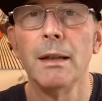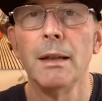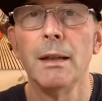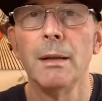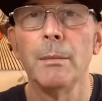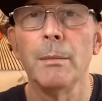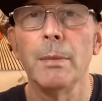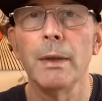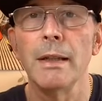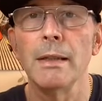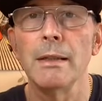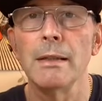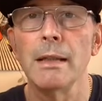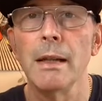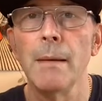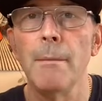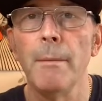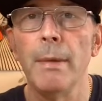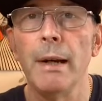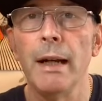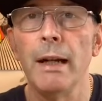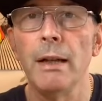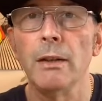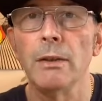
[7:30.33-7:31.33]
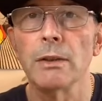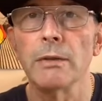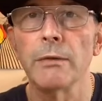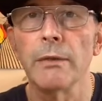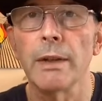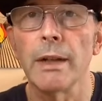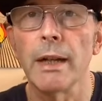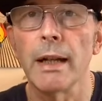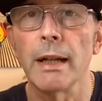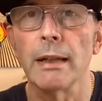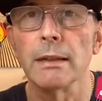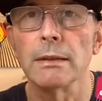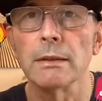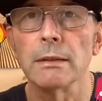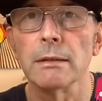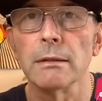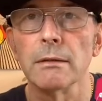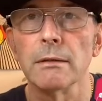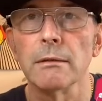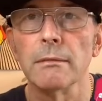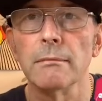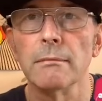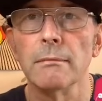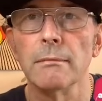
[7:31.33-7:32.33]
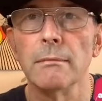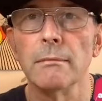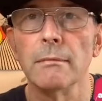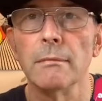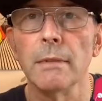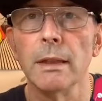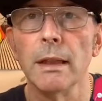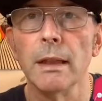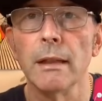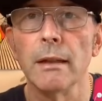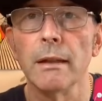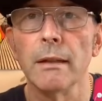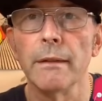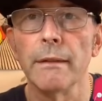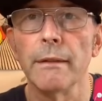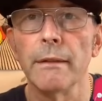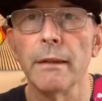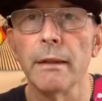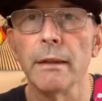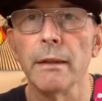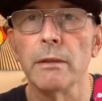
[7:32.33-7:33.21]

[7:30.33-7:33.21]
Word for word: Paid £10 for that. And I think